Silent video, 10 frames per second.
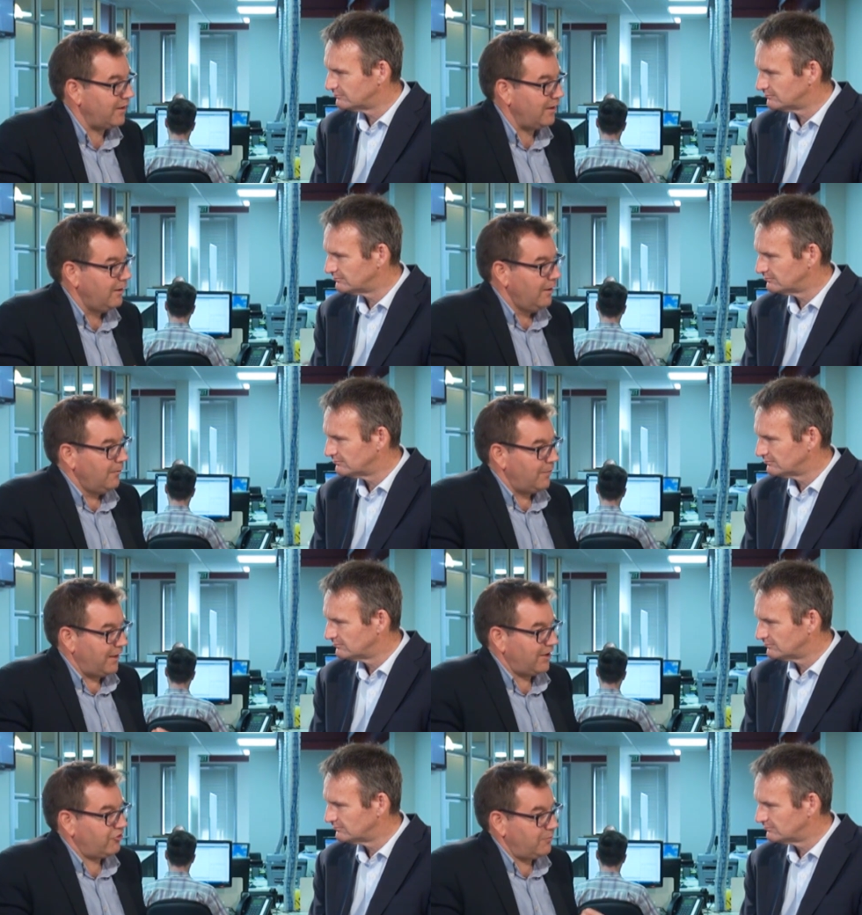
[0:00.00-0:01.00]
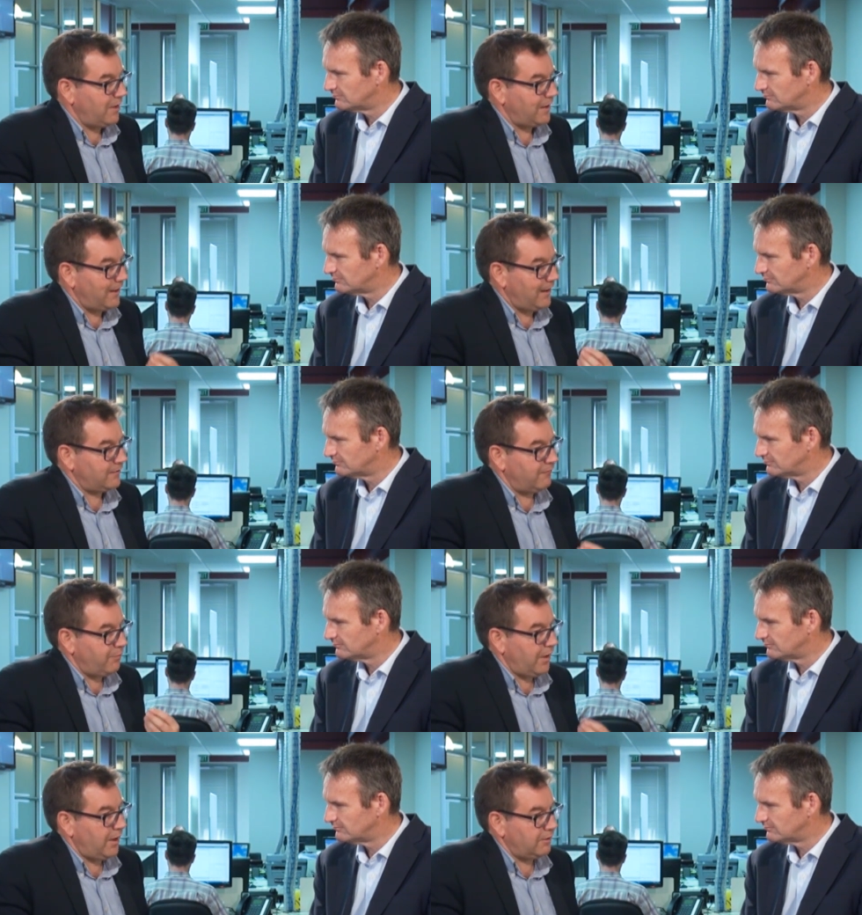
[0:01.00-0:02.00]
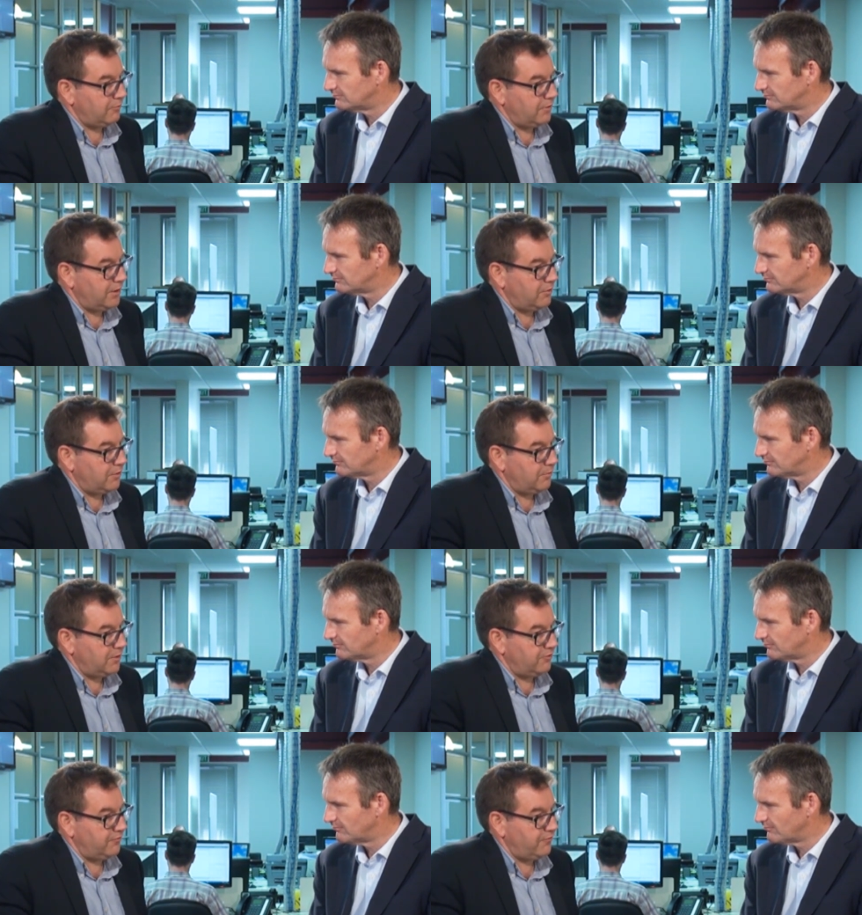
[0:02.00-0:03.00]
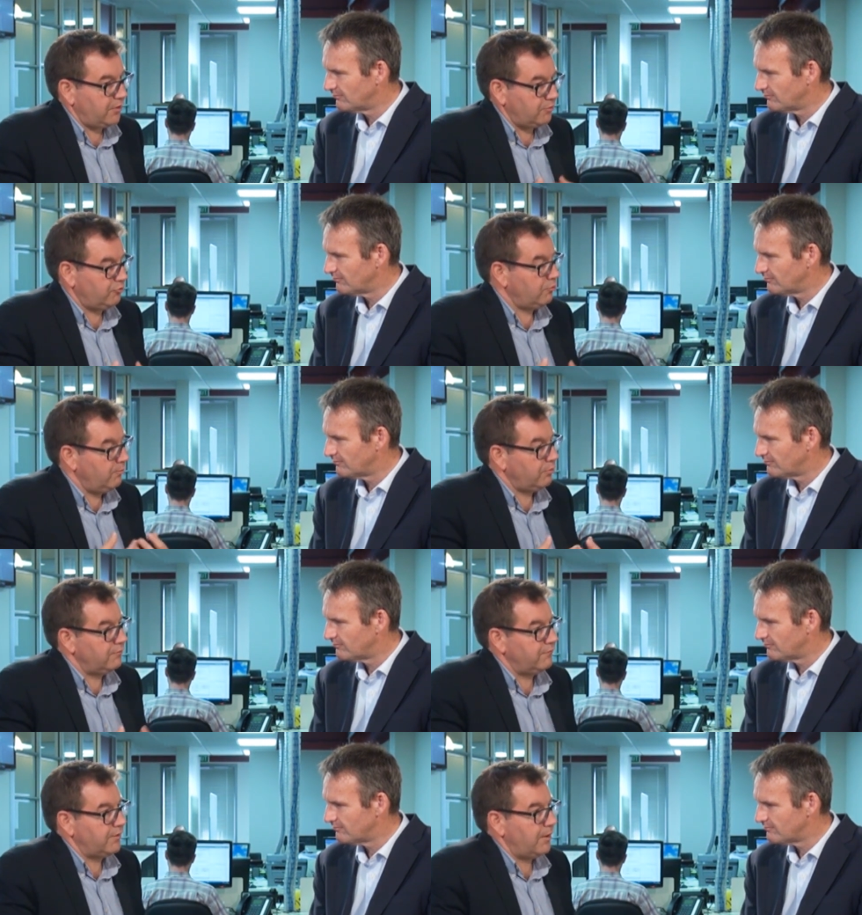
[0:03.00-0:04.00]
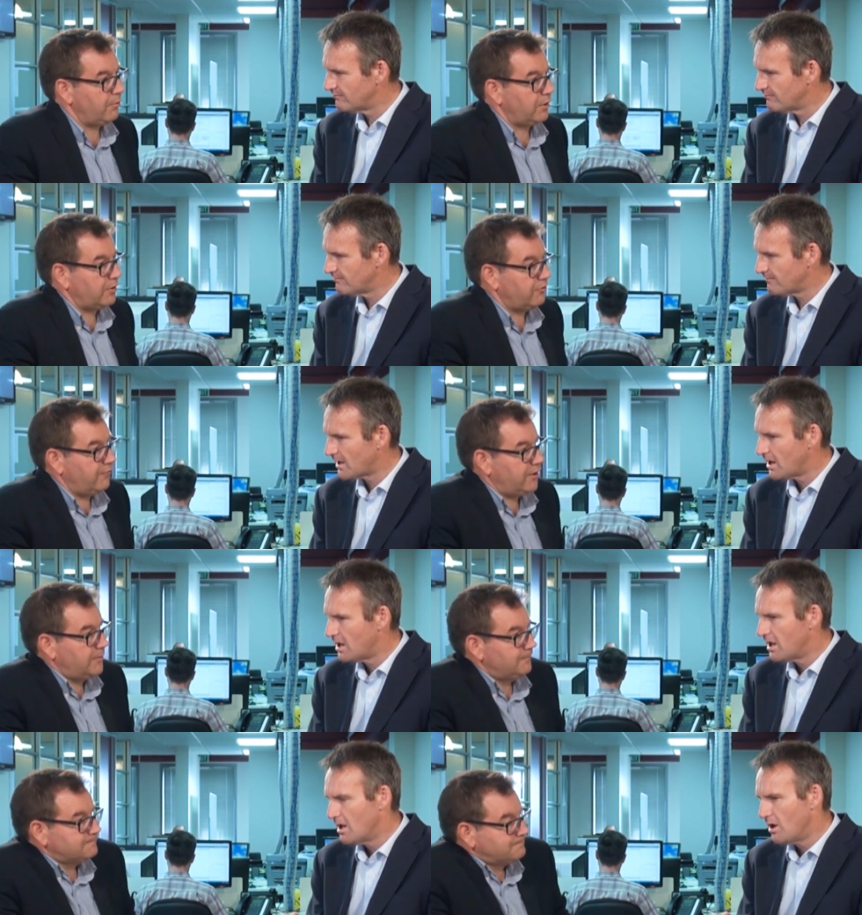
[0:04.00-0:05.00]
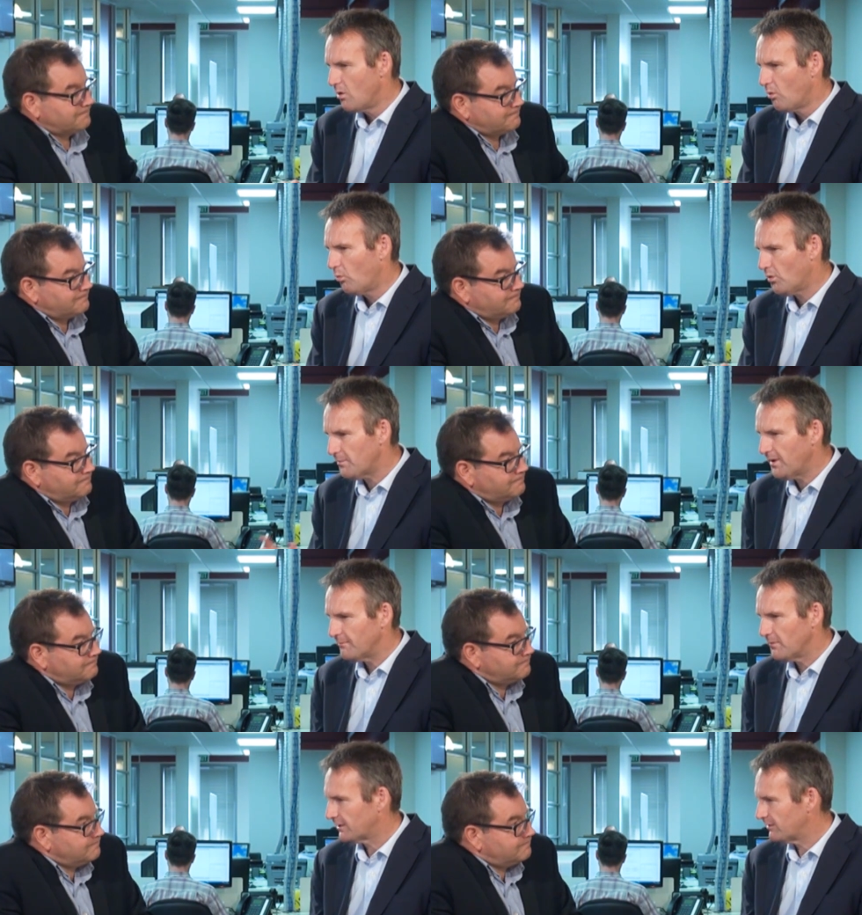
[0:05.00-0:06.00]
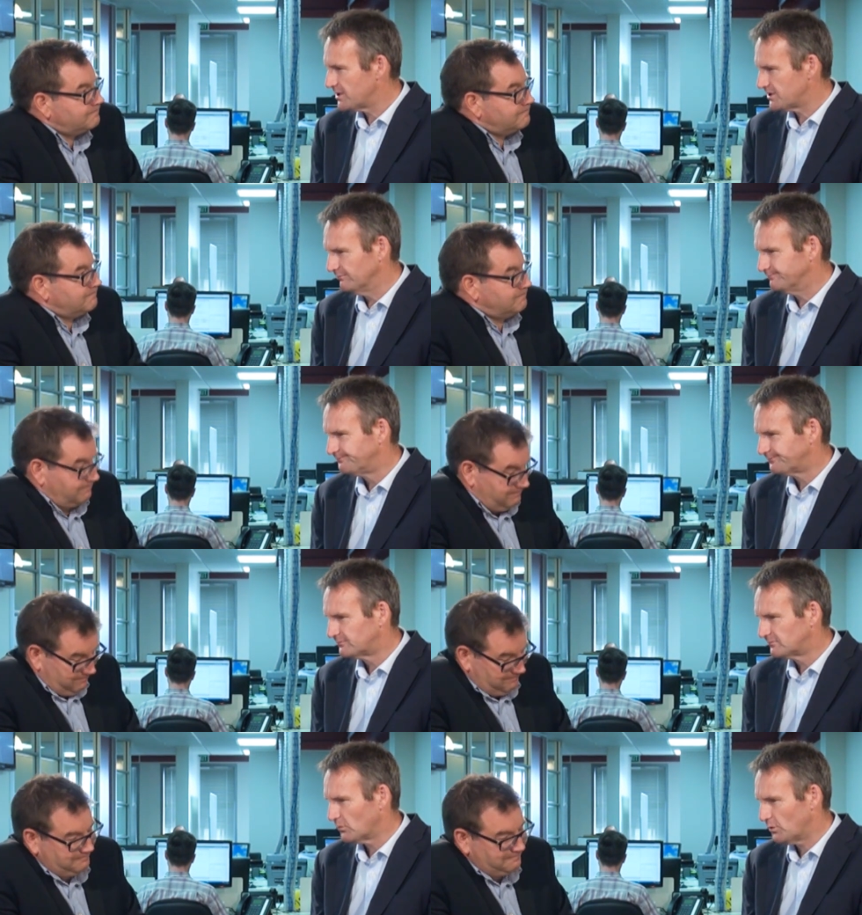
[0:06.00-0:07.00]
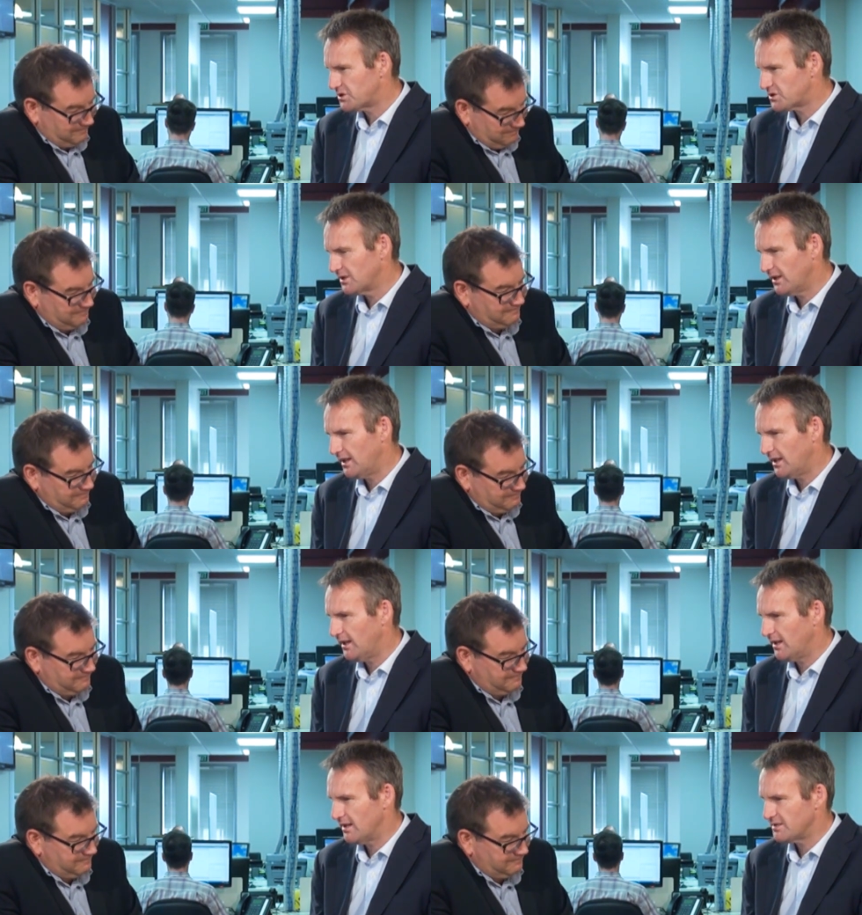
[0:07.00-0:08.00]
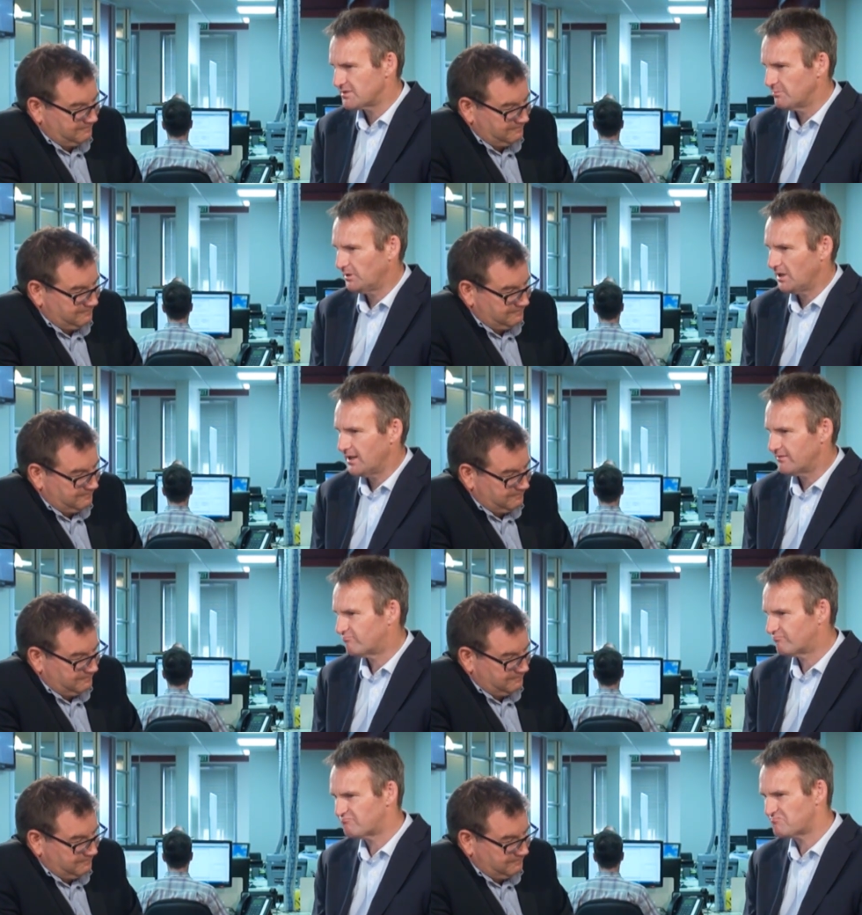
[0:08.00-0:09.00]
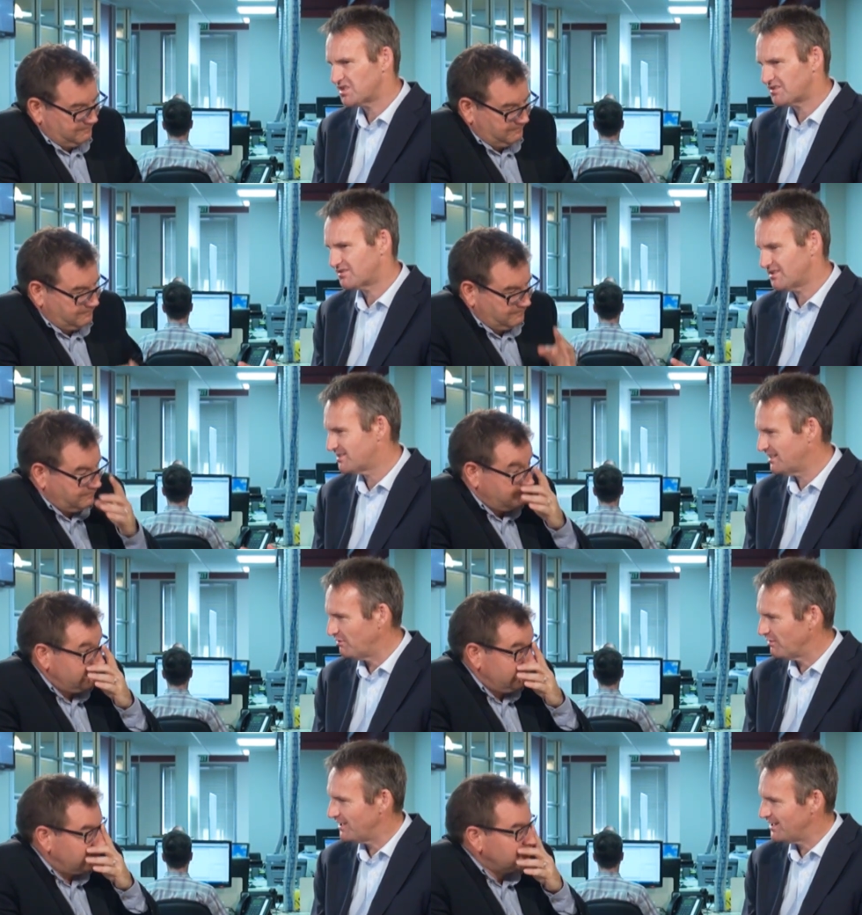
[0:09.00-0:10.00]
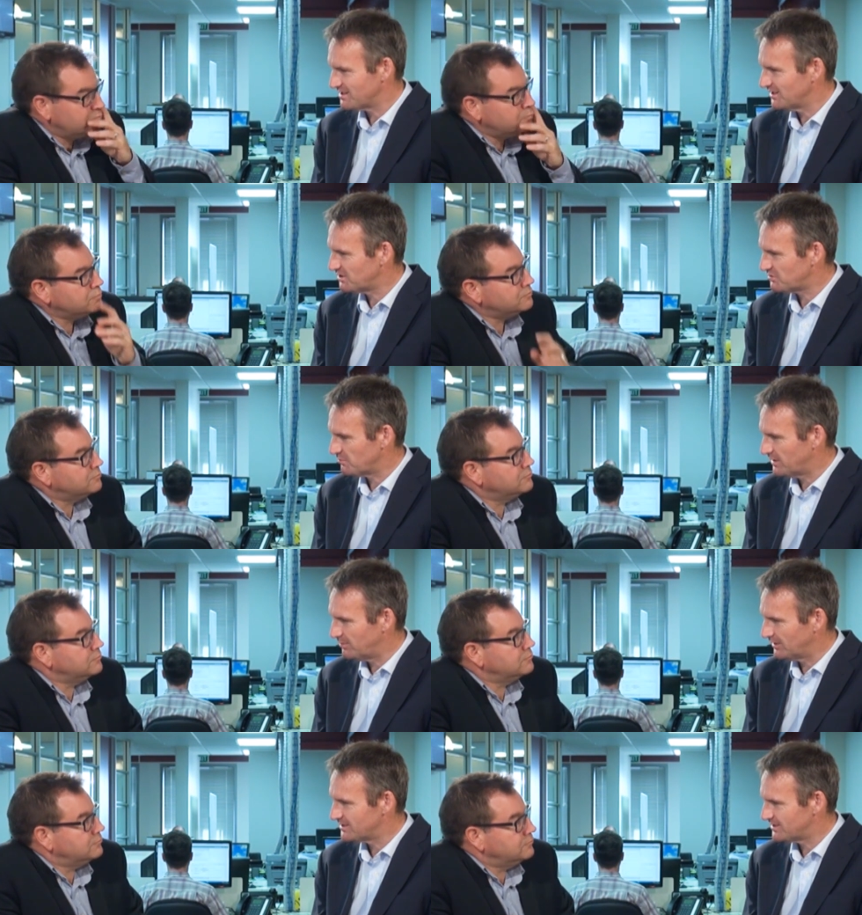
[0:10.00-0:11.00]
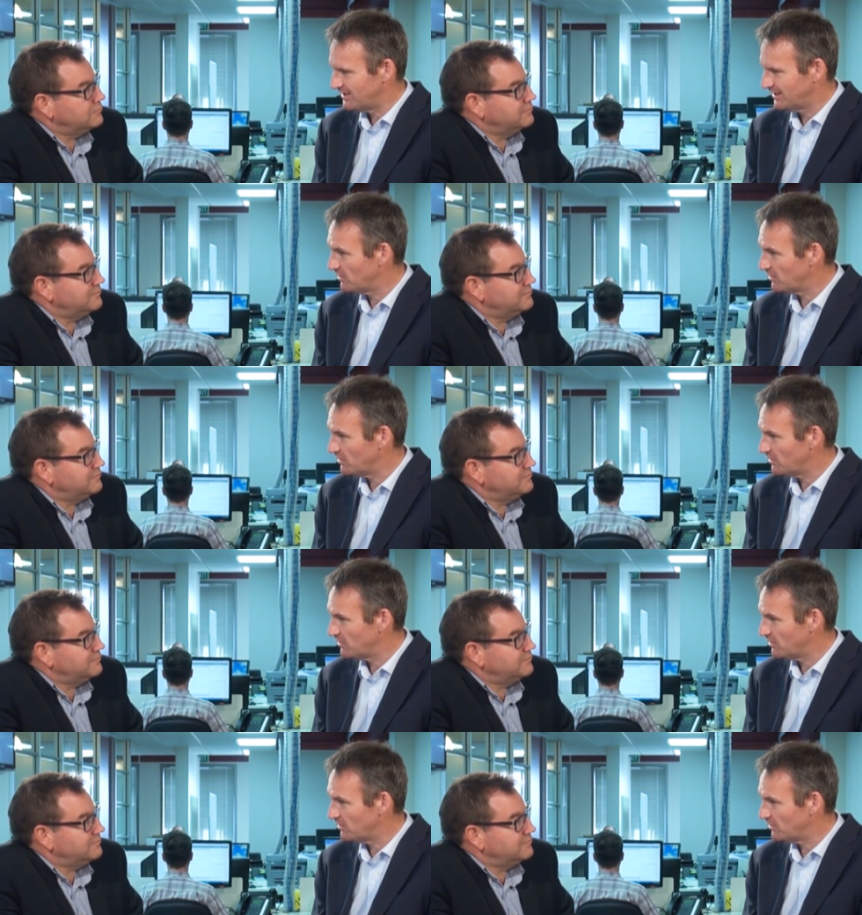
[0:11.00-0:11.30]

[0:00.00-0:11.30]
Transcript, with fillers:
Speaker 1: there. But actually, being an active partner in the economy is vital to improving that productivity.
Speaker 2: What about migration, which uh, has supplied 67,000 extra people into the